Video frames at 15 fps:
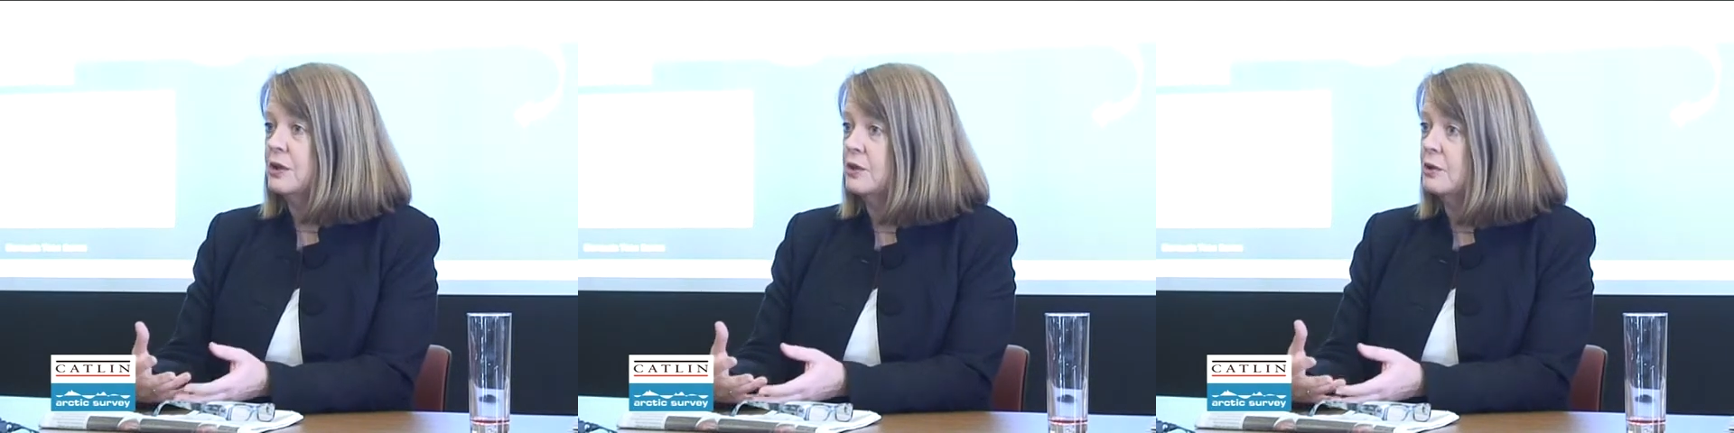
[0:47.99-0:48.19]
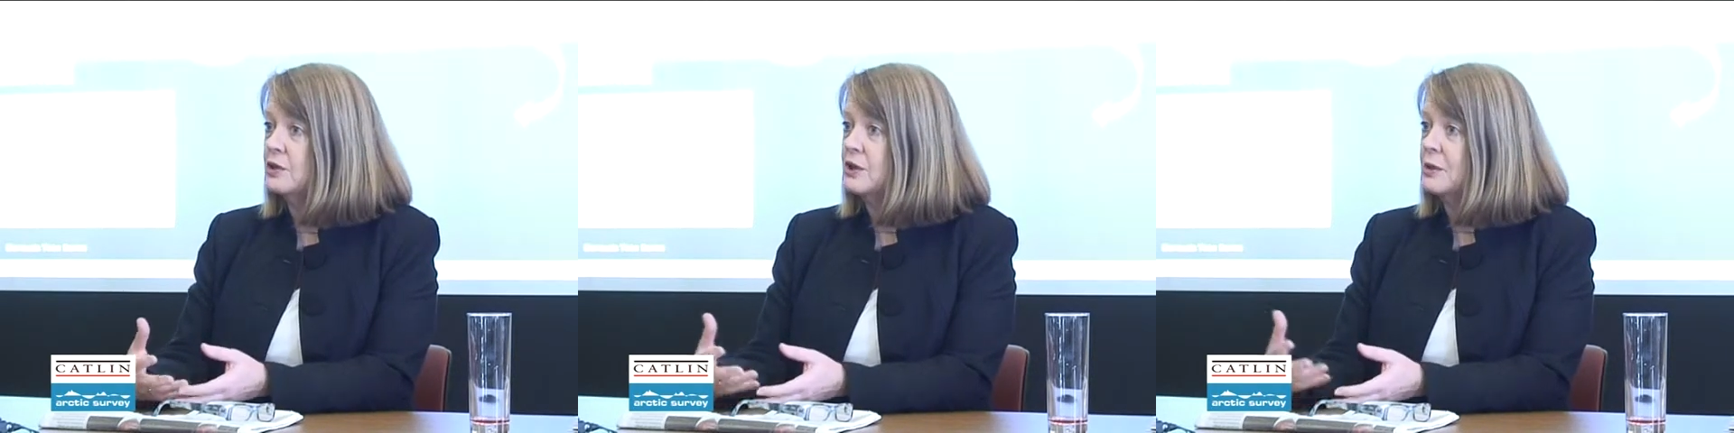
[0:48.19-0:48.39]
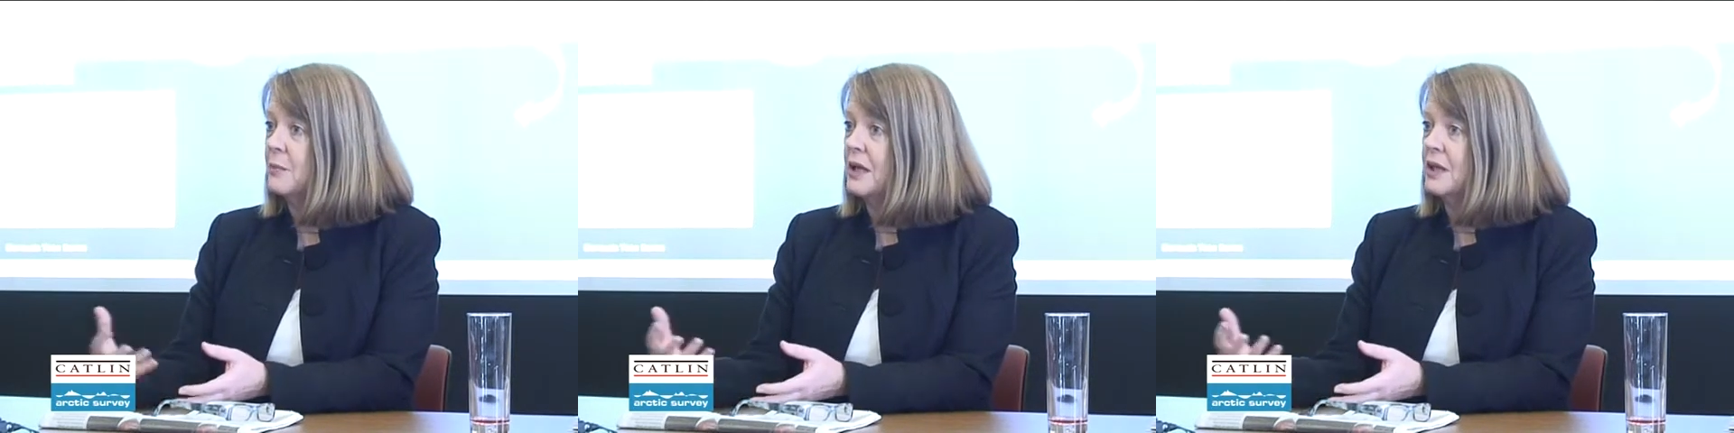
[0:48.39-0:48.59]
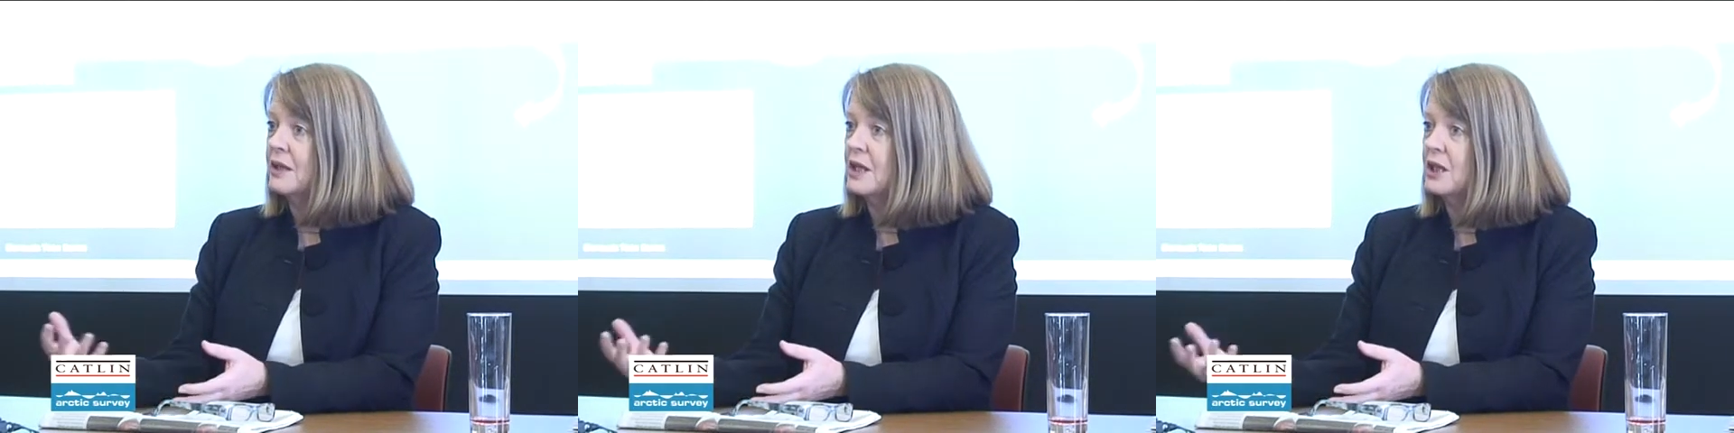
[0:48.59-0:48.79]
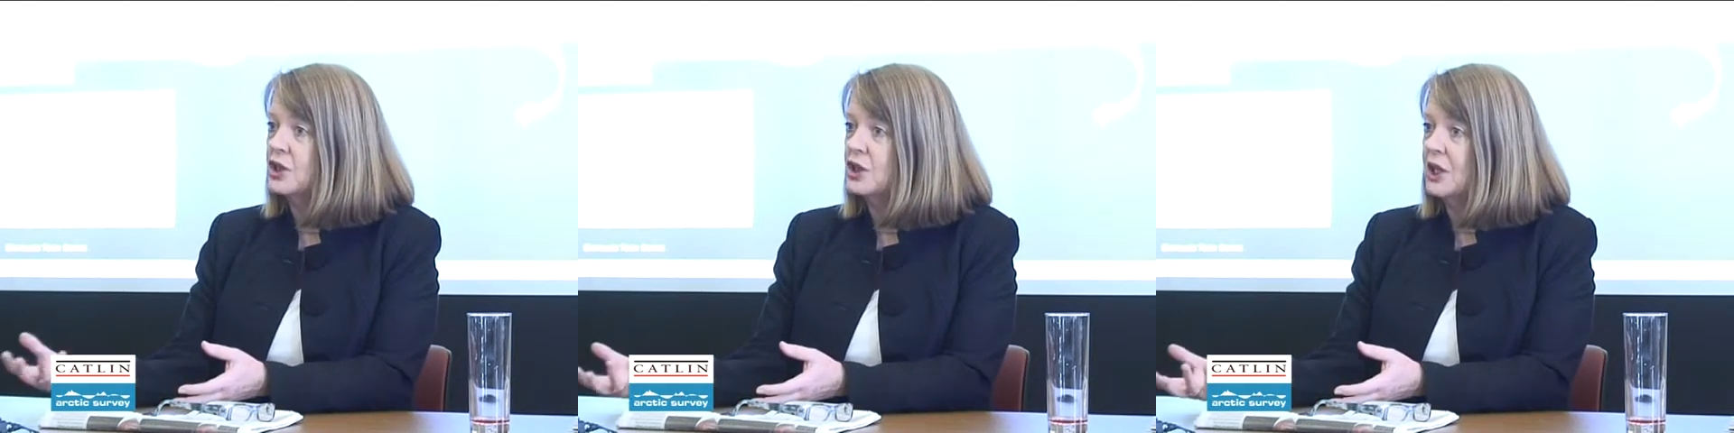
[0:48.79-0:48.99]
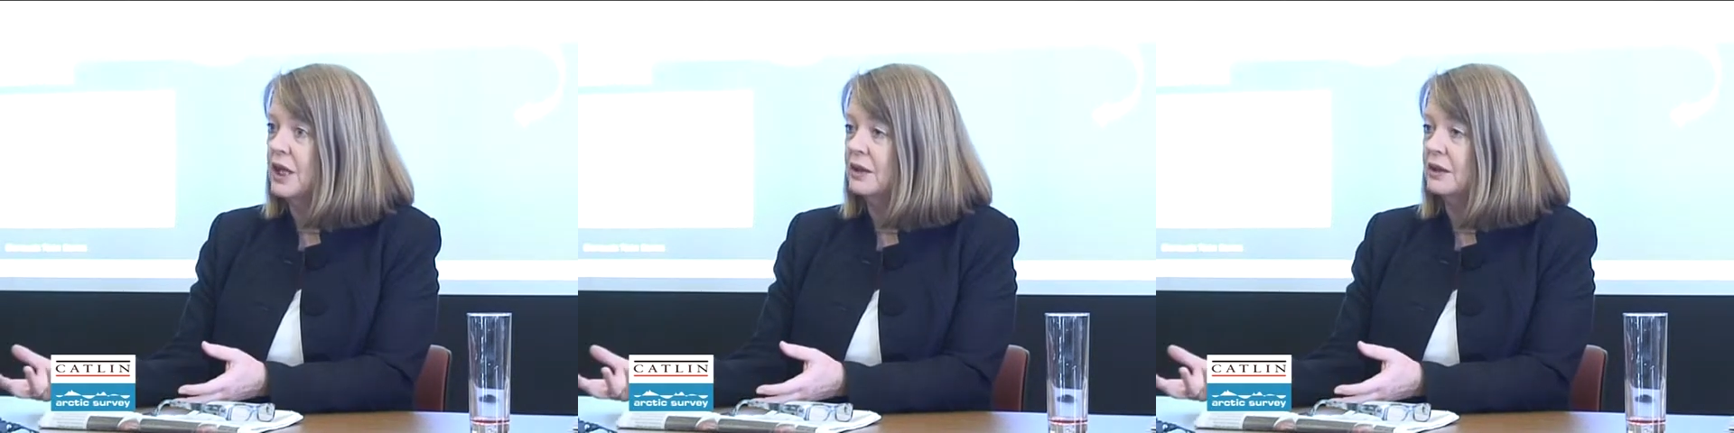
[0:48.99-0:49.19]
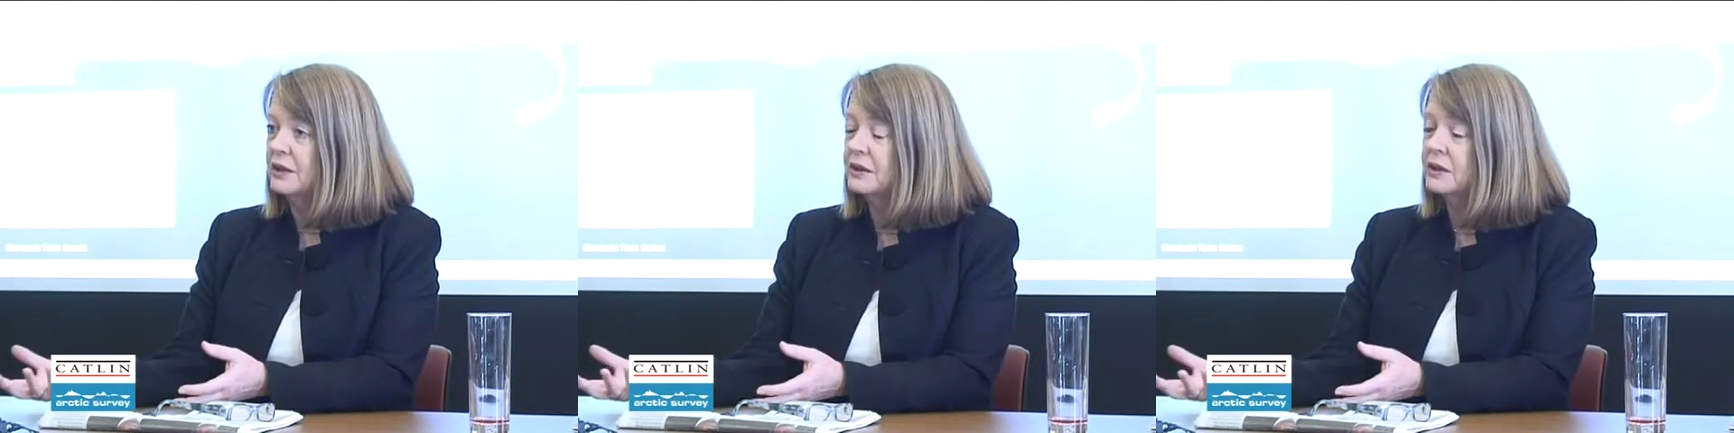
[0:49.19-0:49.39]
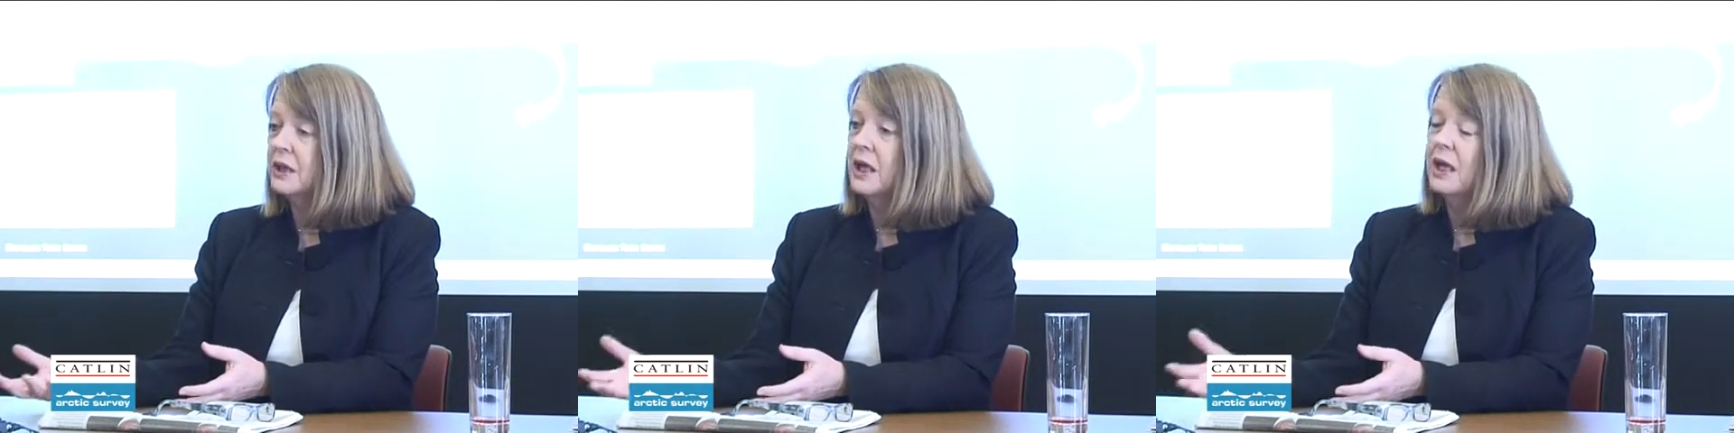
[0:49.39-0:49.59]
use to make their
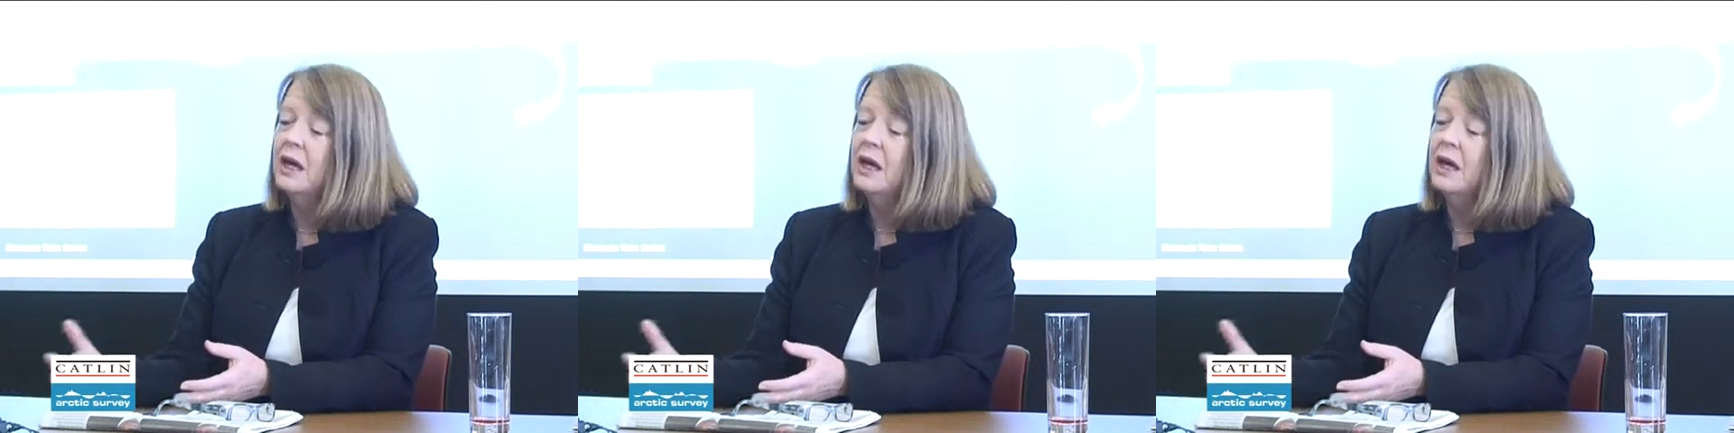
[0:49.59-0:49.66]
shells,